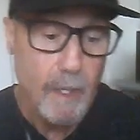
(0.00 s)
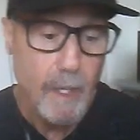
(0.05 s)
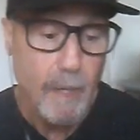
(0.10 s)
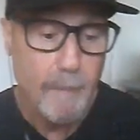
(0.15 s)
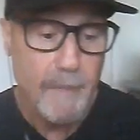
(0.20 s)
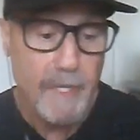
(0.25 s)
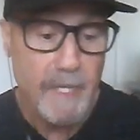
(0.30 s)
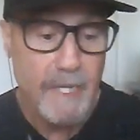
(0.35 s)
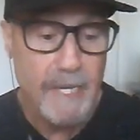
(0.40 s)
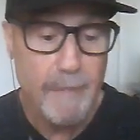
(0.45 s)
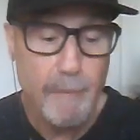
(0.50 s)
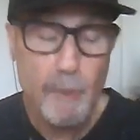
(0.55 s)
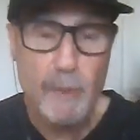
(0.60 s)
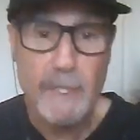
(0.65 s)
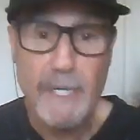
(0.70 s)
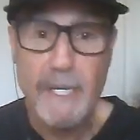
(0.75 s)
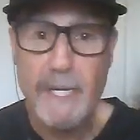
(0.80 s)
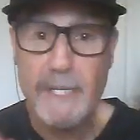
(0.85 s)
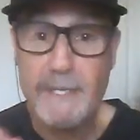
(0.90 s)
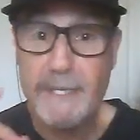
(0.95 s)
I'm going to label
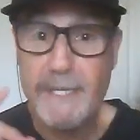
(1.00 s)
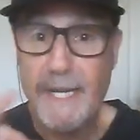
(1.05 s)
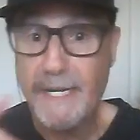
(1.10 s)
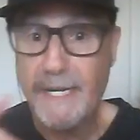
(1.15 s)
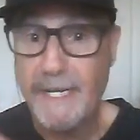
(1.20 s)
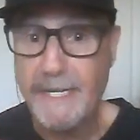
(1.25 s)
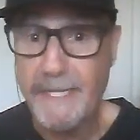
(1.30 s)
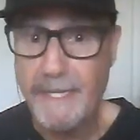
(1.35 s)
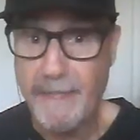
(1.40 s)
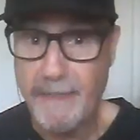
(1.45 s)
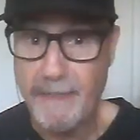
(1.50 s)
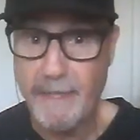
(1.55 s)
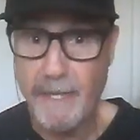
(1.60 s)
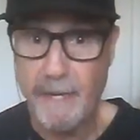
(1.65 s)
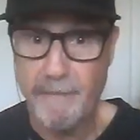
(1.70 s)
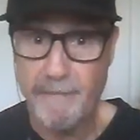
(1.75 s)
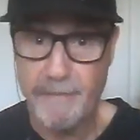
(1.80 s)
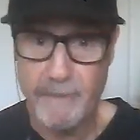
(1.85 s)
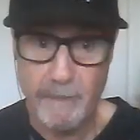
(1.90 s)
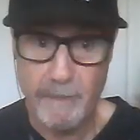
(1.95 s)
it identity
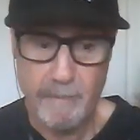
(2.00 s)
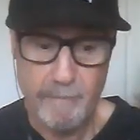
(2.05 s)
theft.